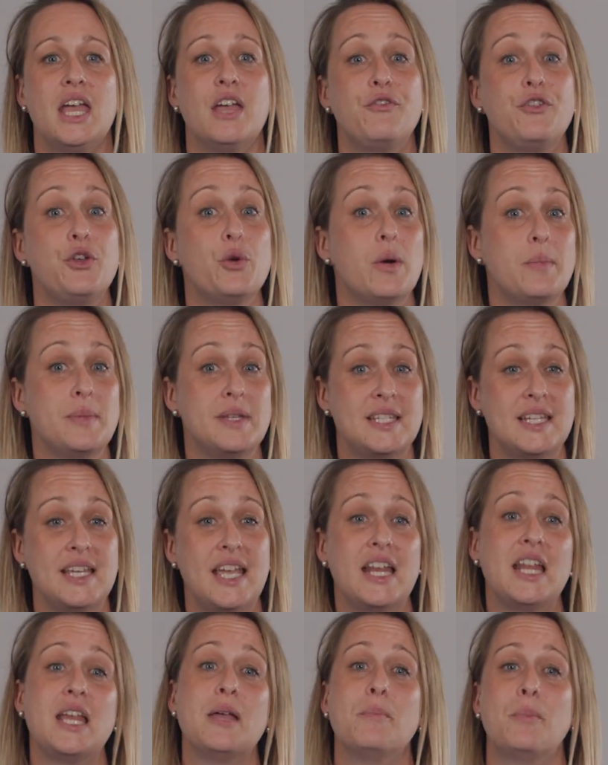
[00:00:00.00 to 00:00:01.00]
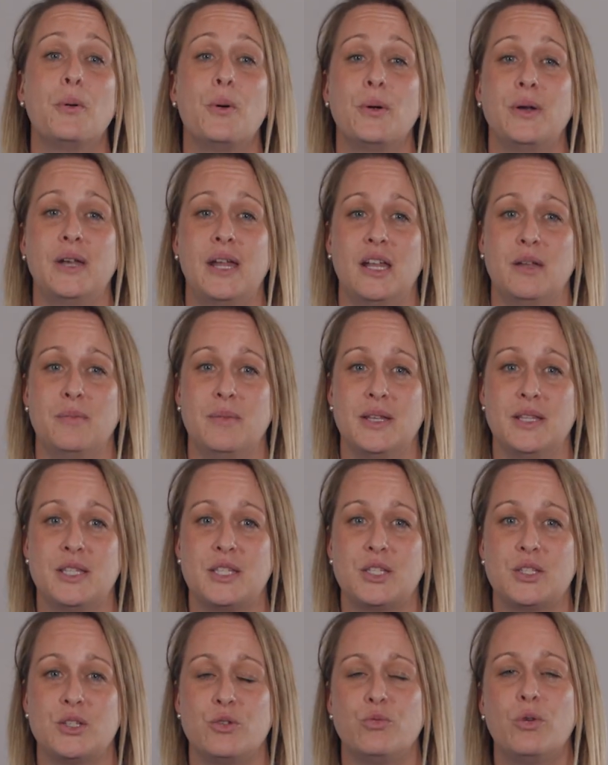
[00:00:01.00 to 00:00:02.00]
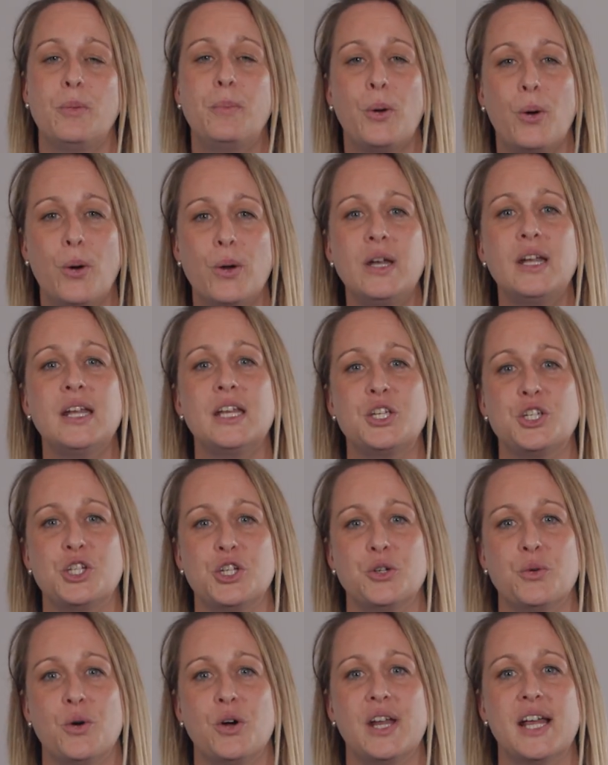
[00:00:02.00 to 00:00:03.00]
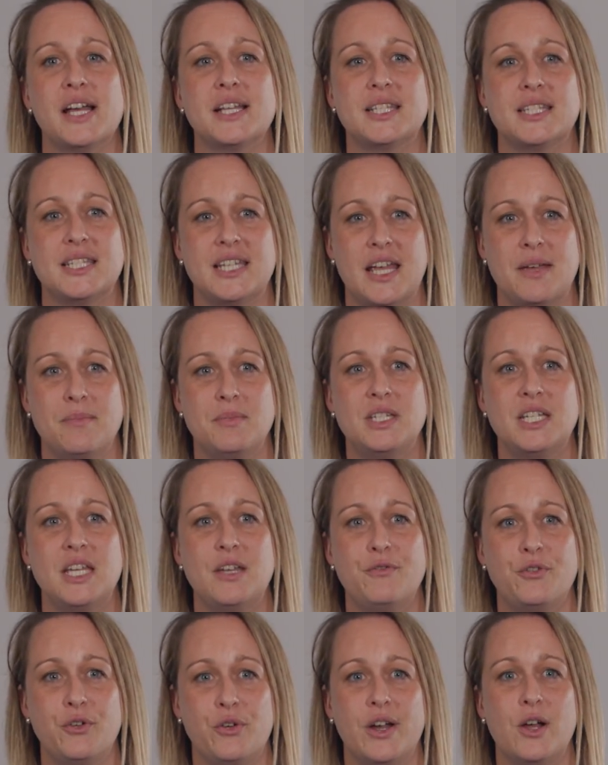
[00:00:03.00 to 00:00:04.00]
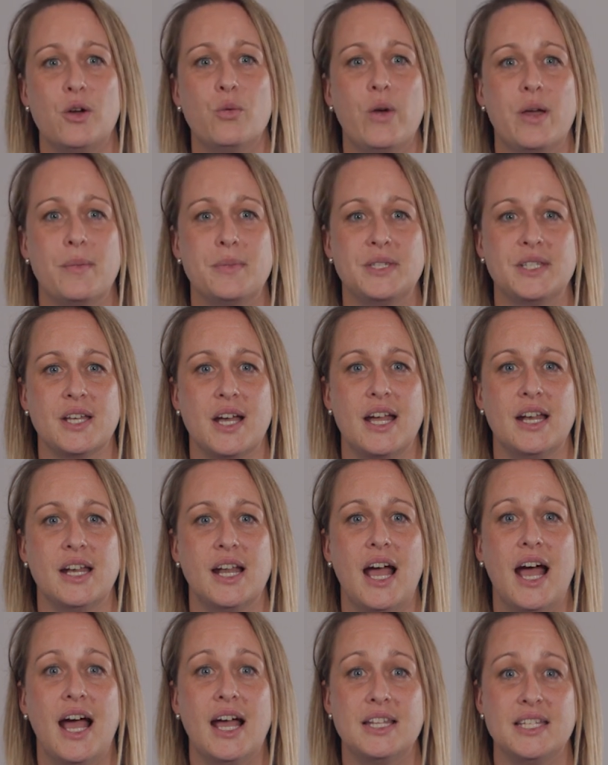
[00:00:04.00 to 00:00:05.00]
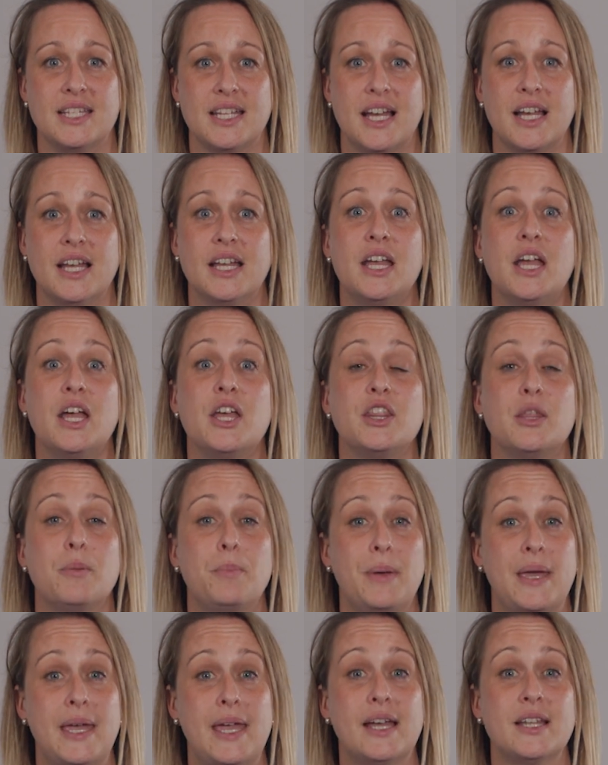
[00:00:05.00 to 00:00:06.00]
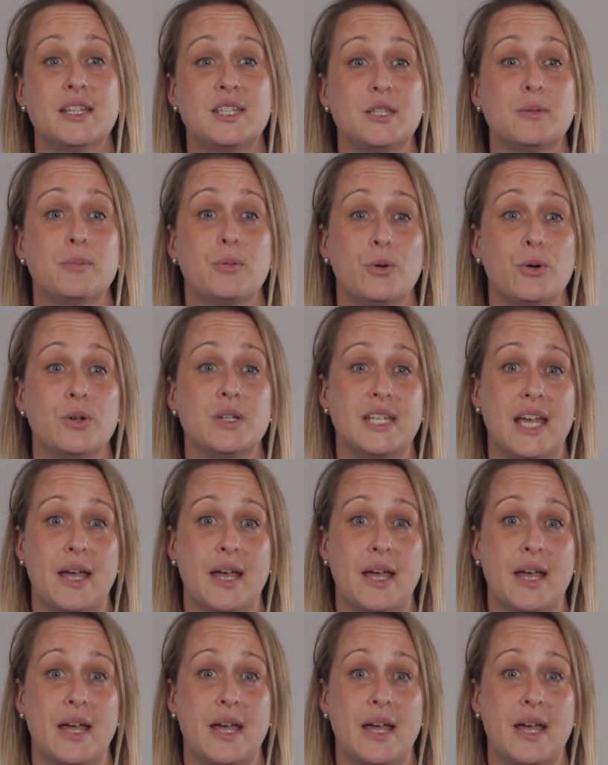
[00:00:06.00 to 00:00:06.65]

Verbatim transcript: If you are missing any important elements, report an issue on our STEM T4L website under the PL and Support